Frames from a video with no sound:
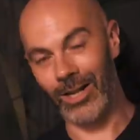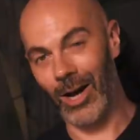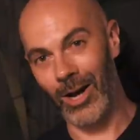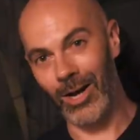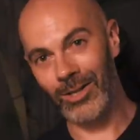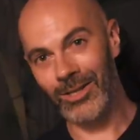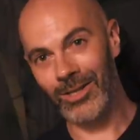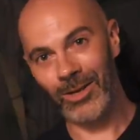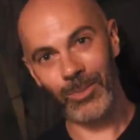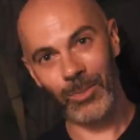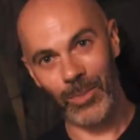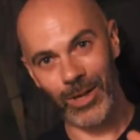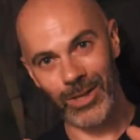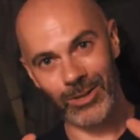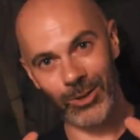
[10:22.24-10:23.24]
last,
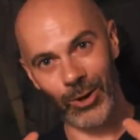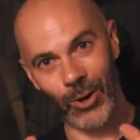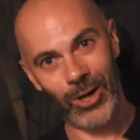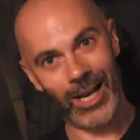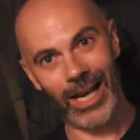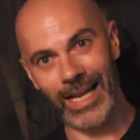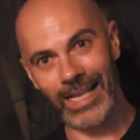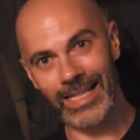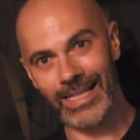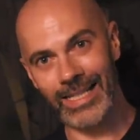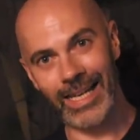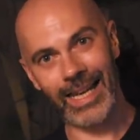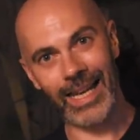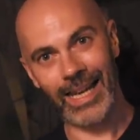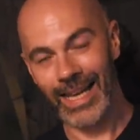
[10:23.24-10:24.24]
but it's not least.